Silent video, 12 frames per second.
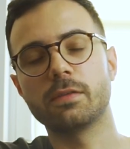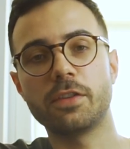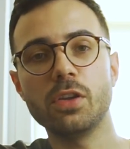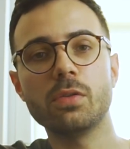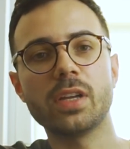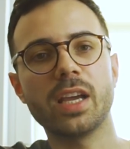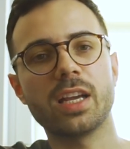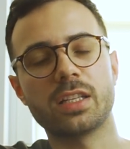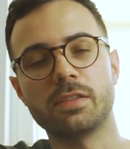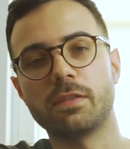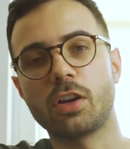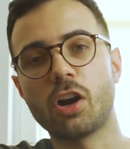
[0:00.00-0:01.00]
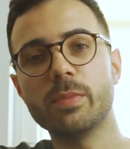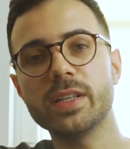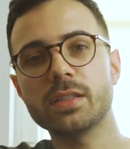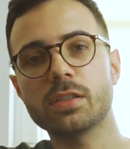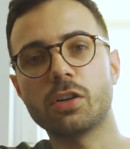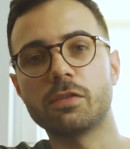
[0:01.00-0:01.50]
Few negative
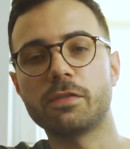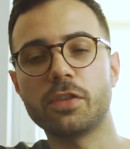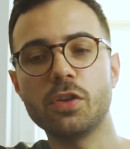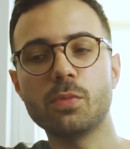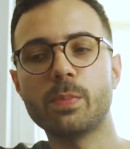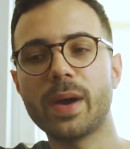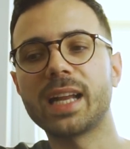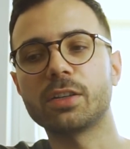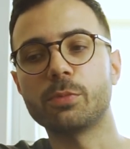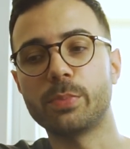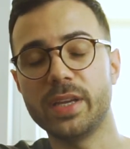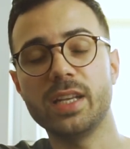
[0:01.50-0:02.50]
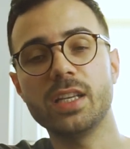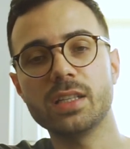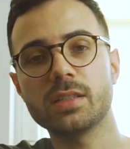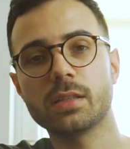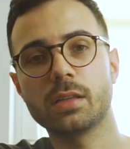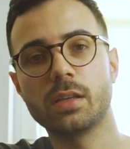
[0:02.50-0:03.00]
comments or few bad
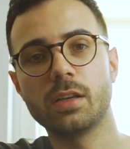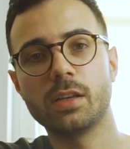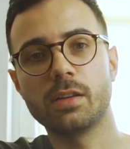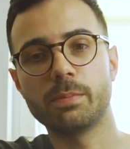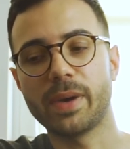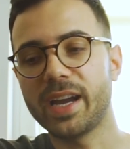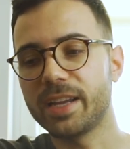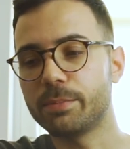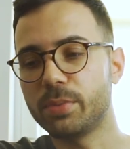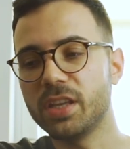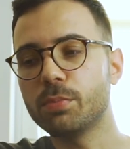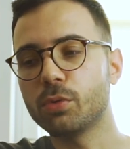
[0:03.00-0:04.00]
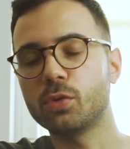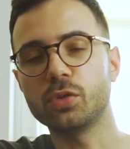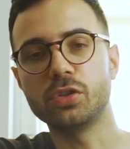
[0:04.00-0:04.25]
opinions by people who